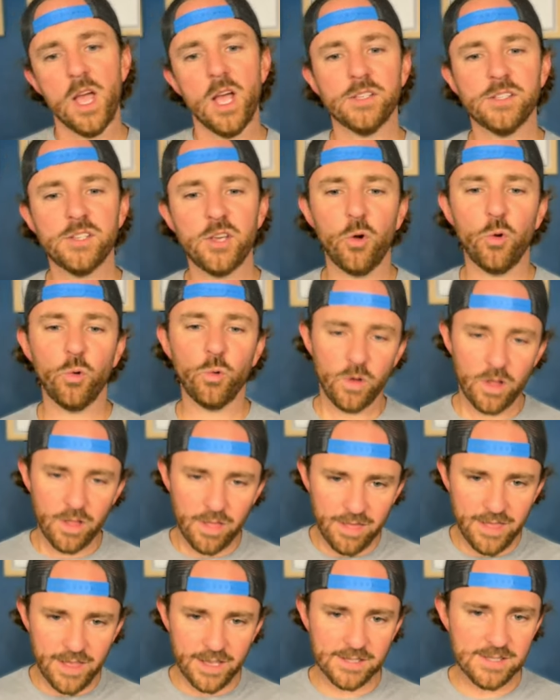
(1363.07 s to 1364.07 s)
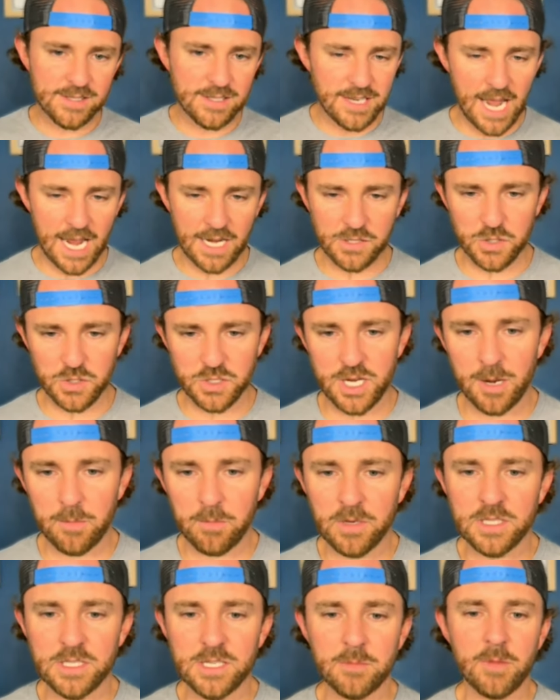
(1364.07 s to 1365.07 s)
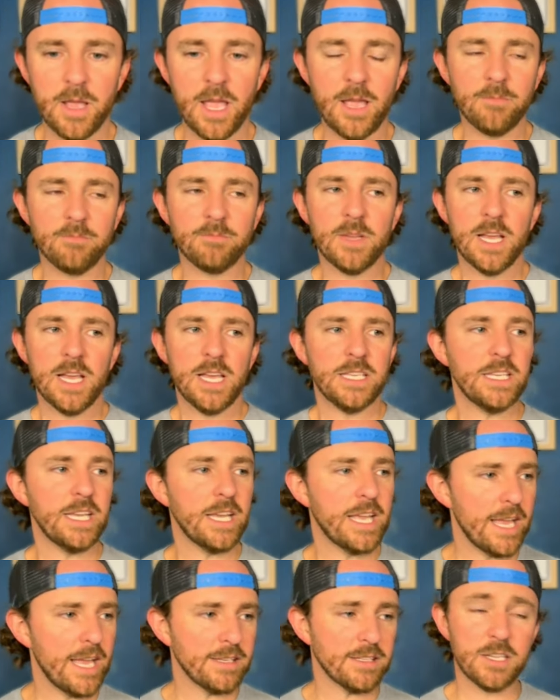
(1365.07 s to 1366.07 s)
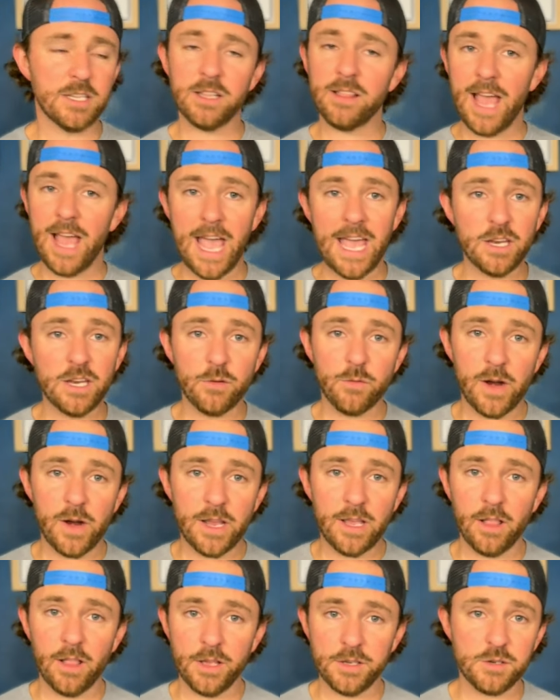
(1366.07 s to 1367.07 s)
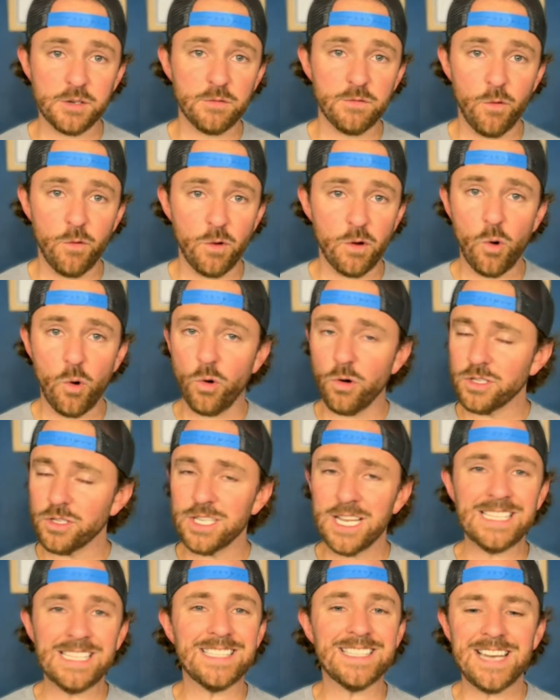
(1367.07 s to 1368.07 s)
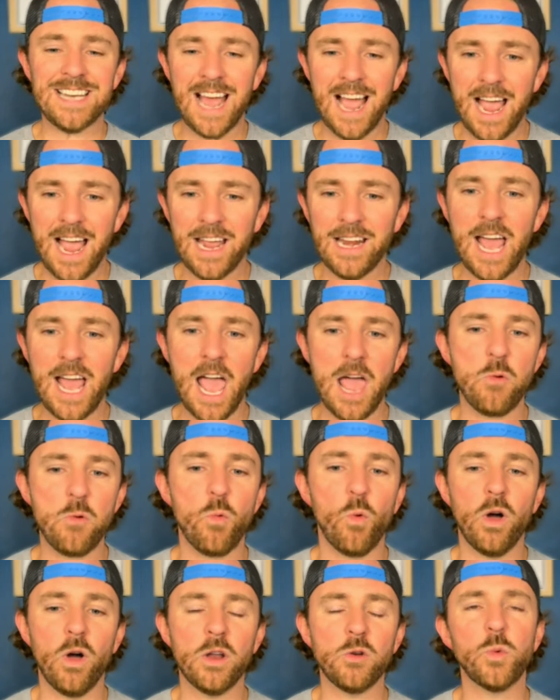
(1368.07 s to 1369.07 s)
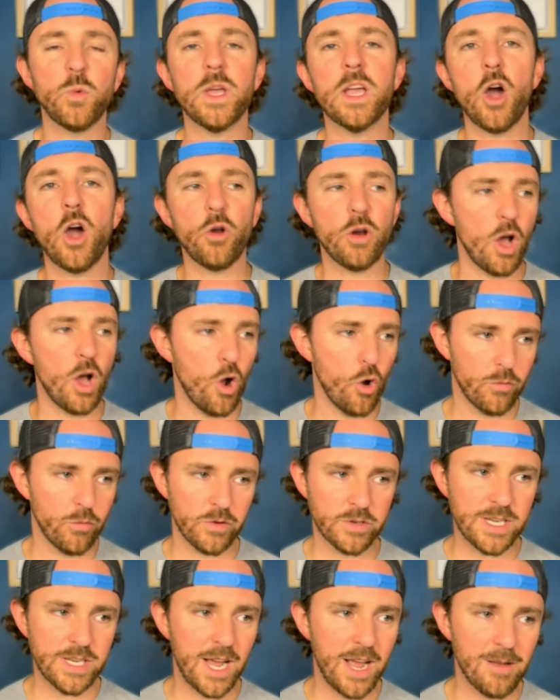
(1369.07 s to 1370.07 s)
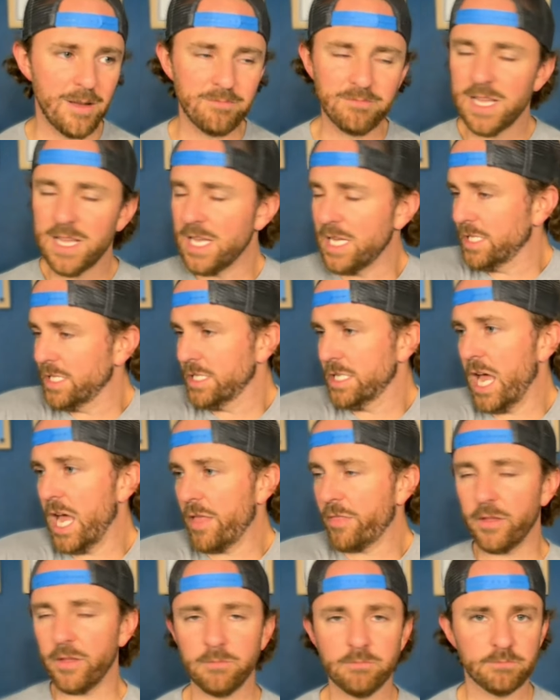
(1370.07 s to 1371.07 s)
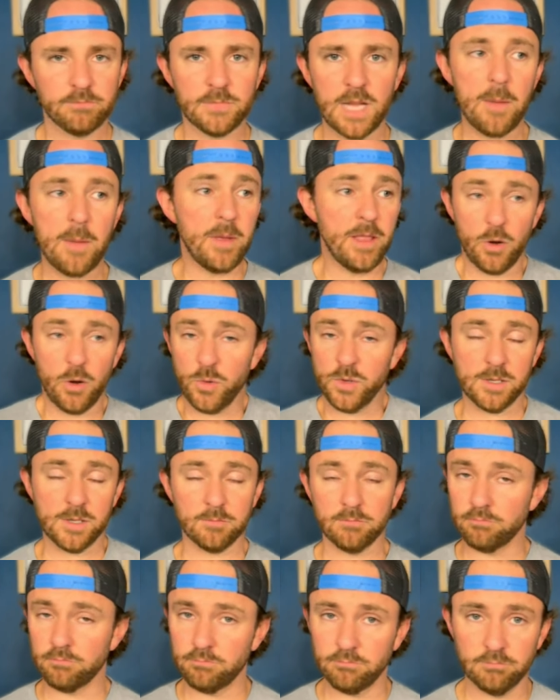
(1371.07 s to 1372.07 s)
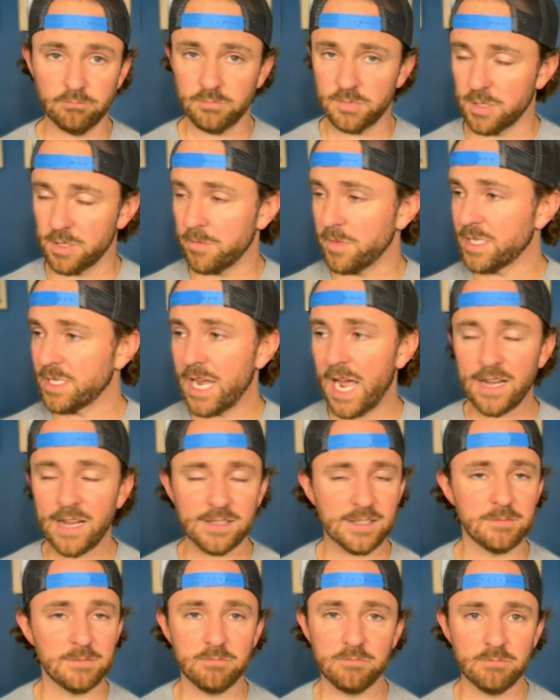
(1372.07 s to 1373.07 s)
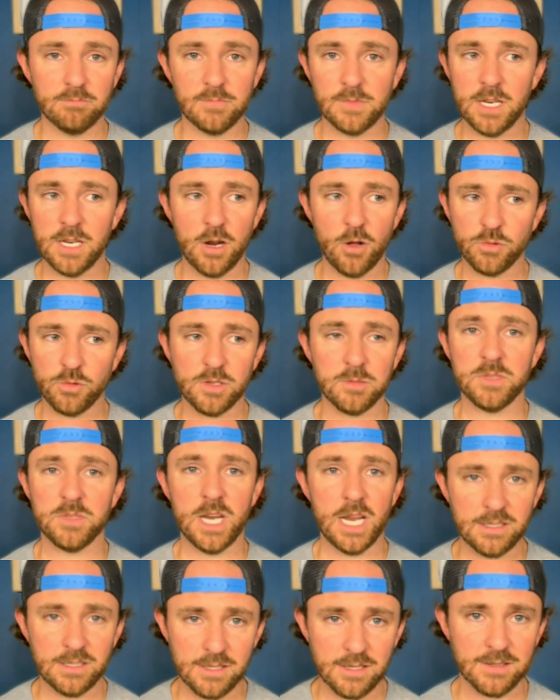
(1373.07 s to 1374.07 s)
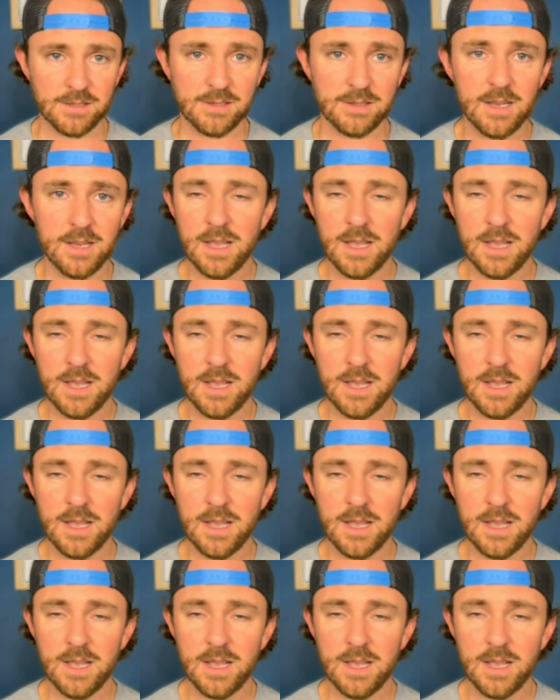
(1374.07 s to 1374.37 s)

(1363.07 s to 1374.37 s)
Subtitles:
So this national championship game, you get to the end of regulation, four quarters, it's tied at one. We go to overtime, nothing. I mean, there were some attacks and, you know, some chances.